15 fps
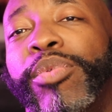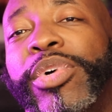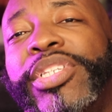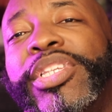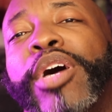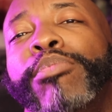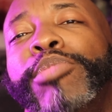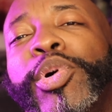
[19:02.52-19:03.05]
what's
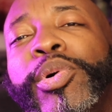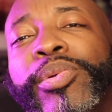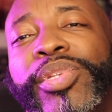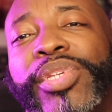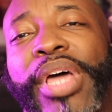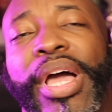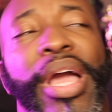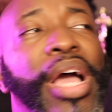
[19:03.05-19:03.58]
up,
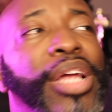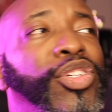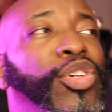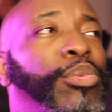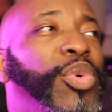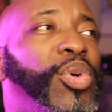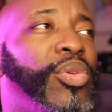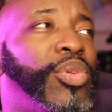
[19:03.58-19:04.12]
Boots? I got you,
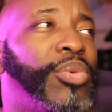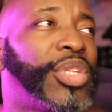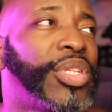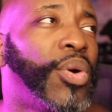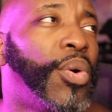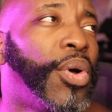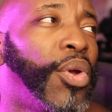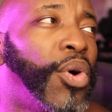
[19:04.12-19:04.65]
Boots. What's
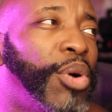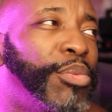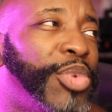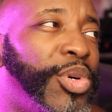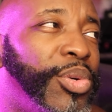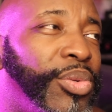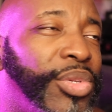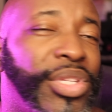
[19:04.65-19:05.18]
going on,
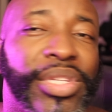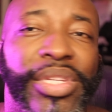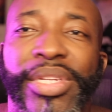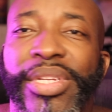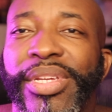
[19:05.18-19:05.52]
Boots?